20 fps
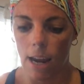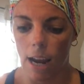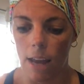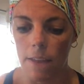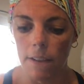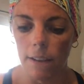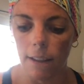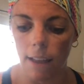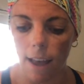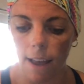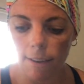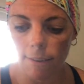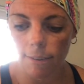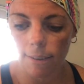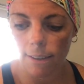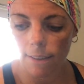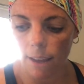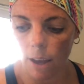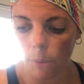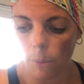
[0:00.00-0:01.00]
And the last
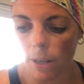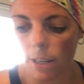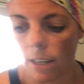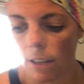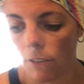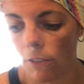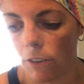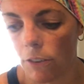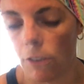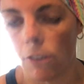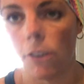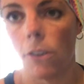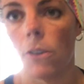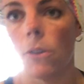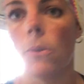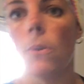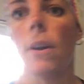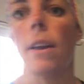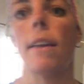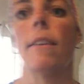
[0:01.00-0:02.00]
thing that we need to
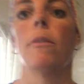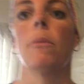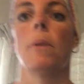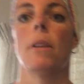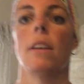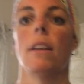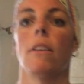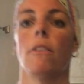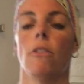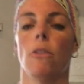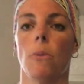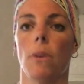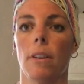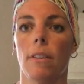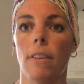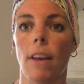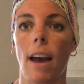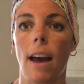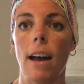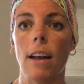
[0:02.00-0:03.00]
do is we need to
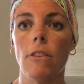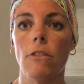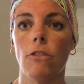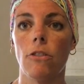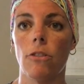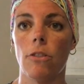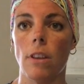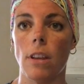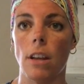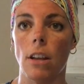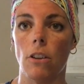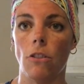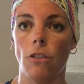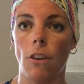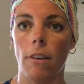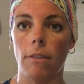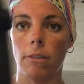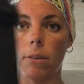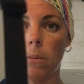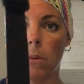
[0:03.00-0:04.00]
attach the
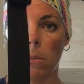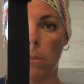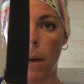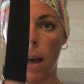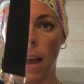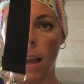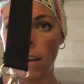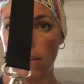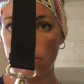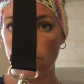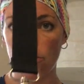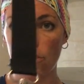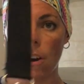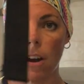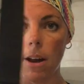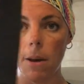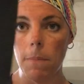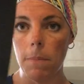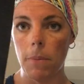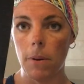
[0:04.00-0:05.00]
adjustable bag
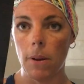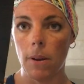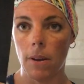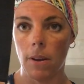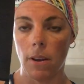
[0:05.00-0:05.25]
strap,